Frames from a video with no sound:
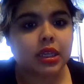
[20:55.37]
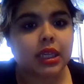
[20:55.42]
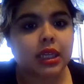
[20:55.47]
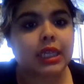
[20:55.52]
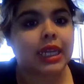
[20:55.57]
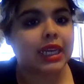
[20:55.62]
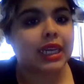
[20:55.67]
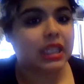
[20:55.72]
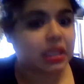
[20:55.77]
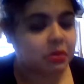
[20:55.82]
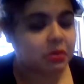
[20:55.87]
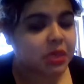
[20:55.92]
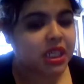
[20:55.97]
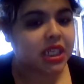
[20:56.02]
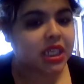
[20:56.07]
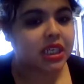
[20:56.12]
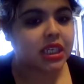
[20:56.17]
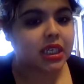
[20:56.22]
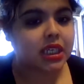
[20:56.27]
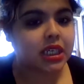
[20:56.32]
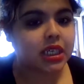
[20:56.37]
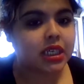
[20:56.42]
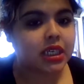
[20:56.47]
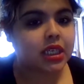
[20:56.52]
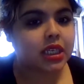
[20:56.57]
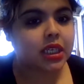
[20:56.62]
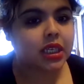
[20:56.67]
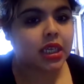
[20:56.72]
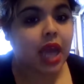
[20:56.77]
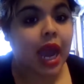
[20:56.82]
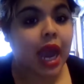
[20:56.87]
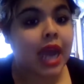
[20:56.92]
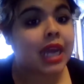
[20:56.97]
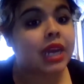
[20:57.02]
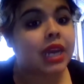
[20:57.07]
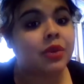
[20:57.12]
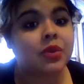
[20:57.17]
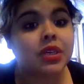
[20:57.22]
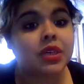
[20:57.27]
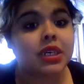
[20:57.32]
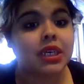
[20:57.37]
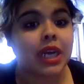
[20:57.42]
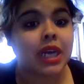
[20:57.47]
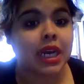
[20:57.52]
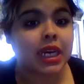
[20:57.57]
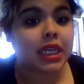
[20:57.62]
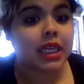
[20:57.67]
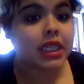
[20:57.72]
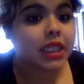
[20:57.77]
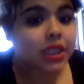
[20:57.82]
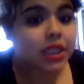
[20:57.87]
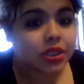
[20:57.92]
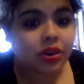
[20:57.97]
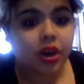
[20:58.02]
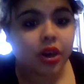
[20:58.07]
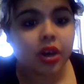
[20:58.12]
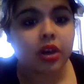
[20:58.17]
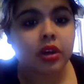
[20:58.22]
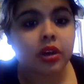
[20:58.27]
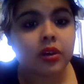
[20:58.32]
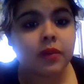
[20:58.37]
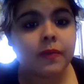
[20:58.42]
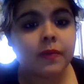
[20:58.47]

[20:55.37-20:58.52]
likes me. I never did anything to her."